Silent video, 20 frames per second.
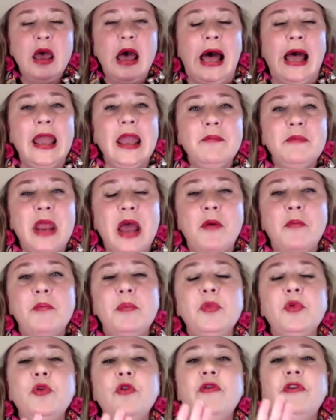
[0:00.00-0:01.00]
I am now
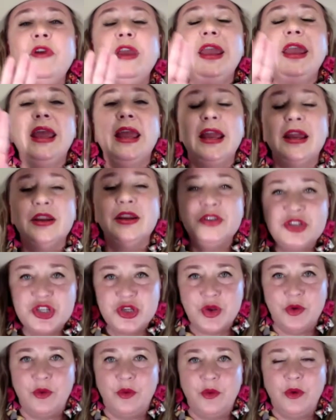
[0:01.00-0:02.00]
moving
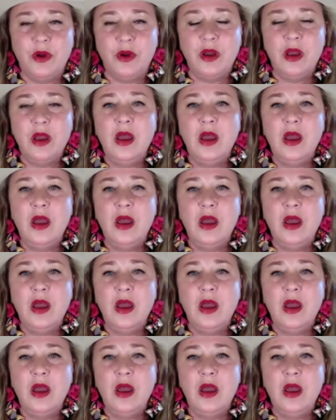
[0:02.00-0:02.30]
into